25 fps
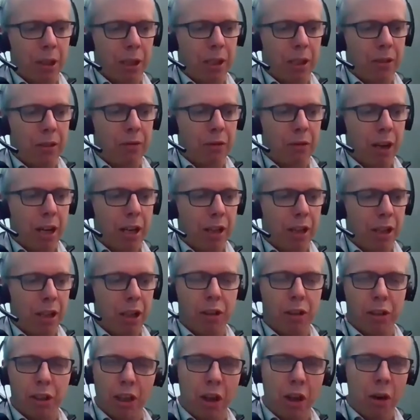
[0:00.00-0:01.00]
That's great.
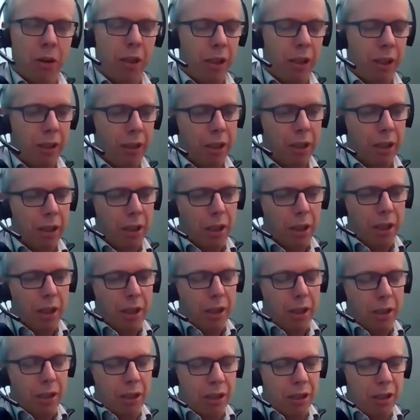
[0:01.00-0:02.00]
The only
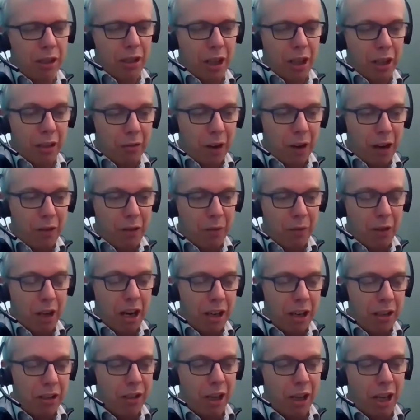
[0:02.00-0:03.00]

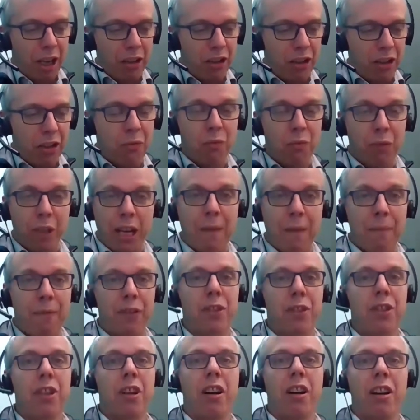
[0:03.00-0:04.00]
I just
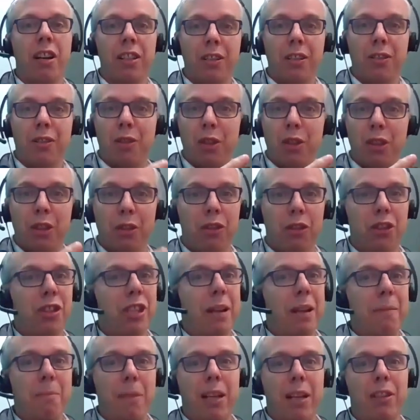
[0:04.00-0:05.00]
re-emphasize, the
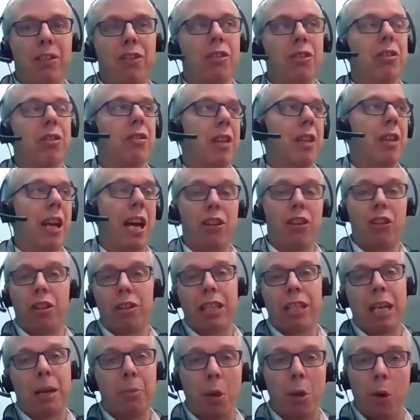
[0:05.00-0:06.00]
Zen Masters and our
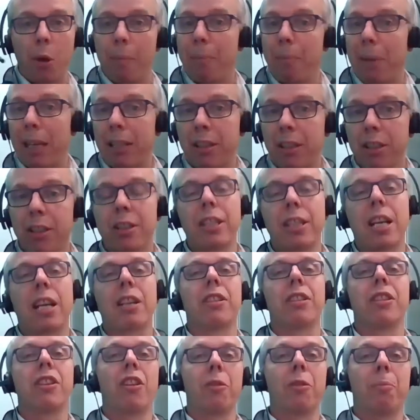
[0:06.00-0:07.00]
Tableau ambassadors
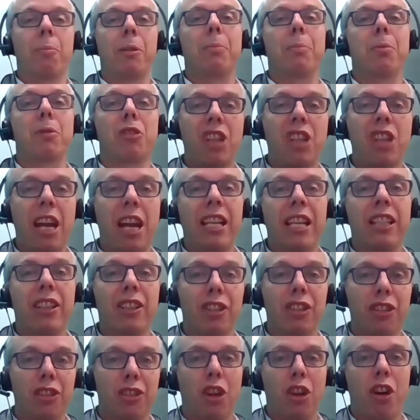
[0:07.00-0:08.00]
actually are the people setting
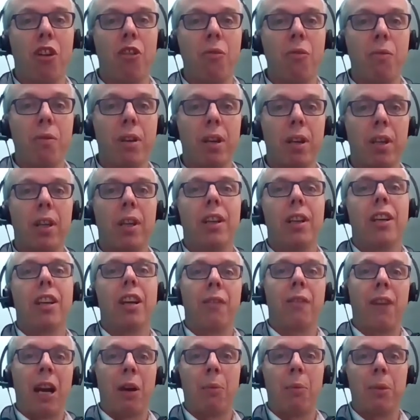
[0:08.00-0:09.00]
the tone
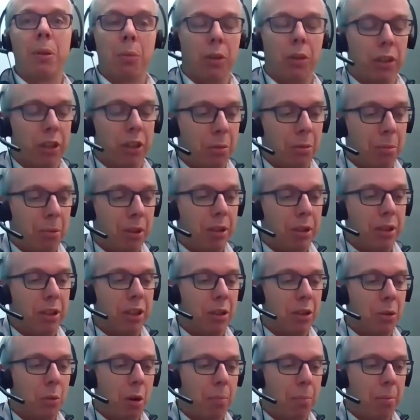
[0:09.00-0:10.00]
of how we want the
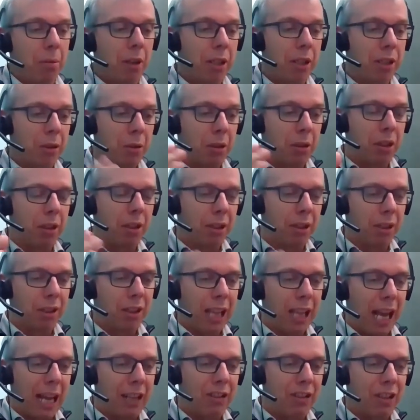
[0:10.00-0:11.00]
community to operate. So
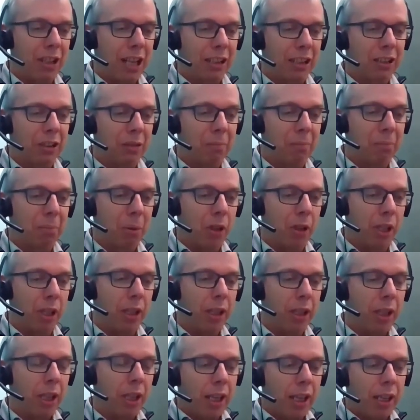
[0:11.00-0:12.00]
that's an excellent point.
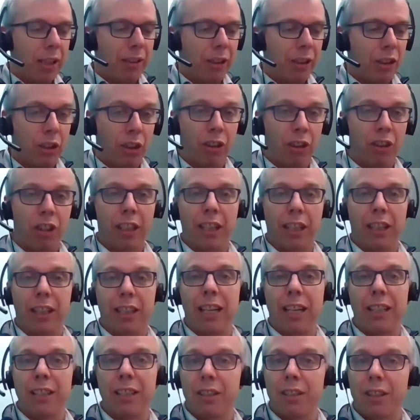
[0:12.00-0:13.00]
The other thing I'd
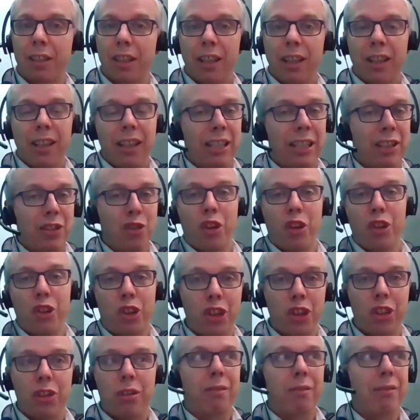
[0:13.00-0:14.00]
add is it's not
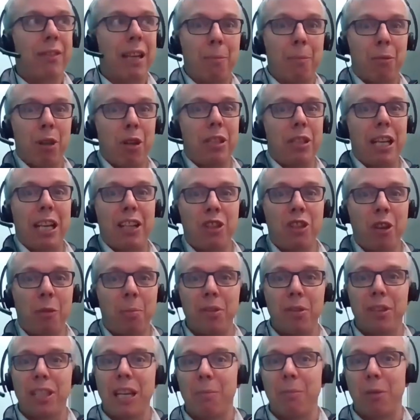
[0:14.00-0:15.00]
just Tableau Desktop
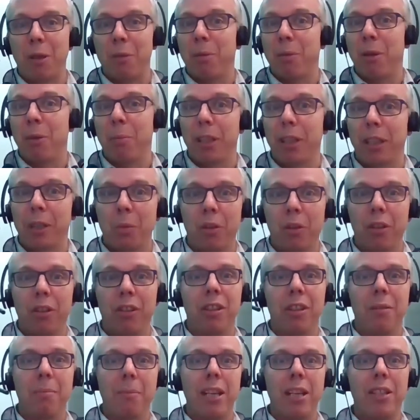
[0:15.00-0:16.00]
and Tableau Public. One of
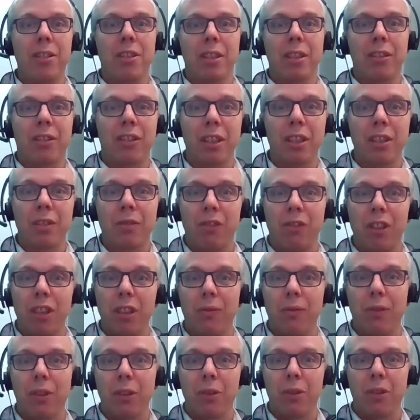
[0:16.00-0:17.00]
the amazing things of the
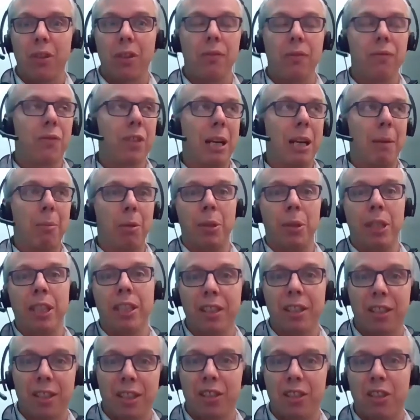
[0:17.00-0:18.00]
evolution of Tableau
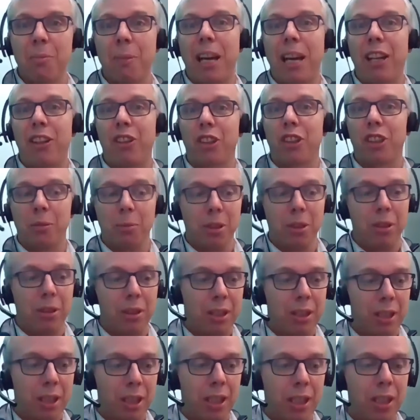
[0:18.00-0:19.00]
ecosystem and our
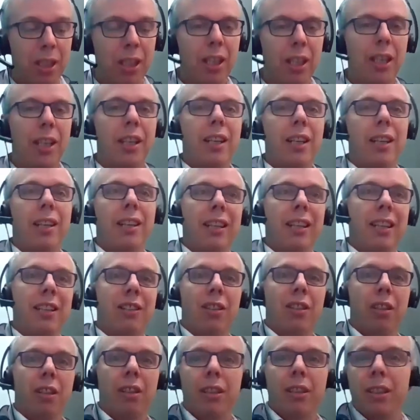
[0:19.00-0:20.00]
community is
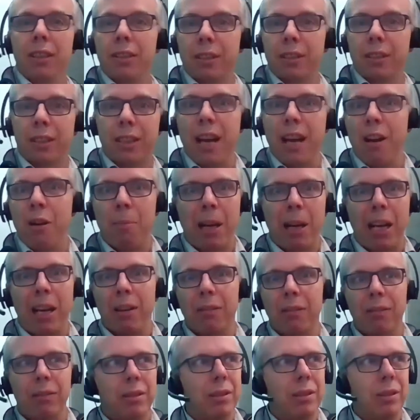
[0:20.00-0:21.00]
that it's now
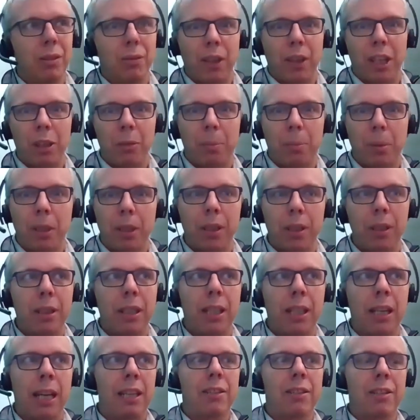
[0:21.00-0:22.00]
about developing
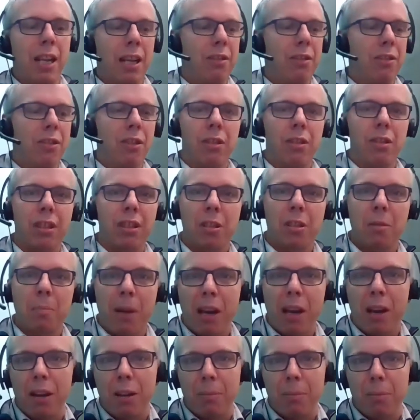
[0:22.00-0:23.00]
extensions. It's
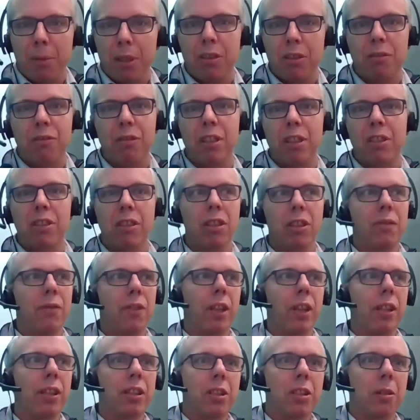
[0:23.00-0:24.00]
about administering
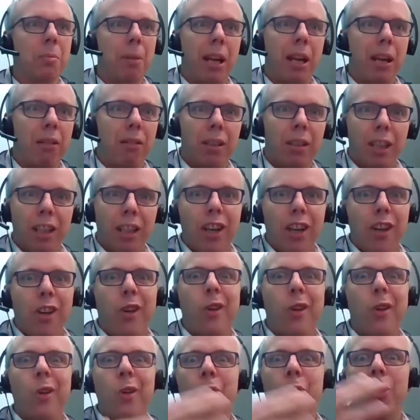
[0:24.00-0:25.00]
server. It's about
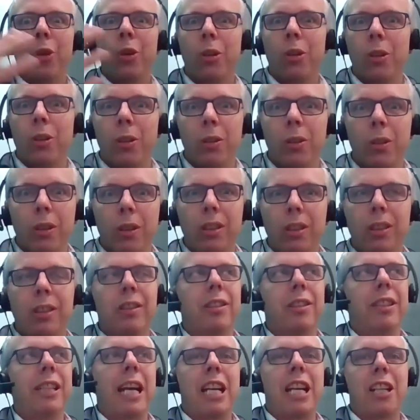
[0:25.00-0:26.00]
all
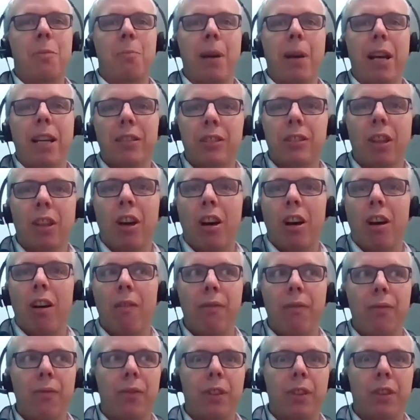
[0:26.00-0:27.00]
the aspects
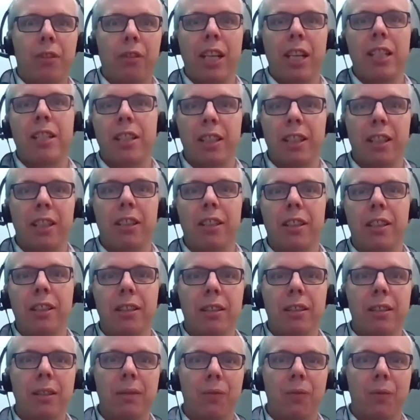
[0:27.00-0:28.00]
of creating a
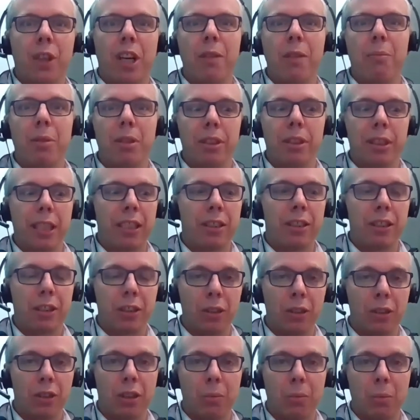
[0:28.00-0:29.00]
vibrant data
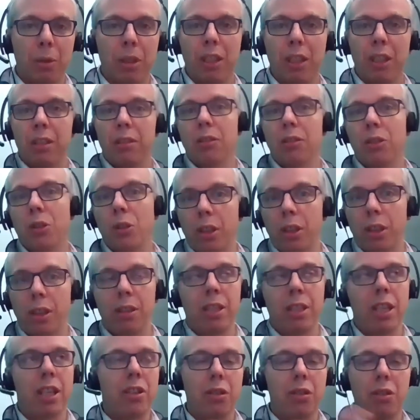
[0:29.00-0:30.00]
culture within
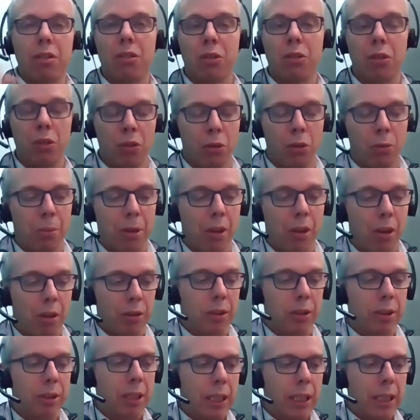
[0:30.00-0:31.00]
organizations or
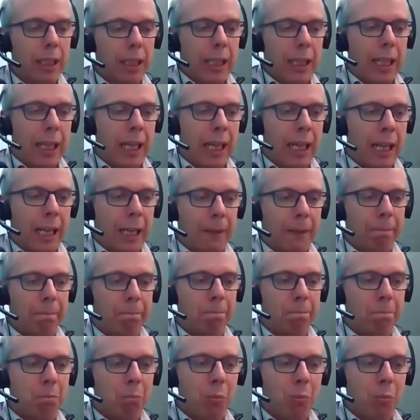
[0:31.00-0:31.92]
beyond. Tableau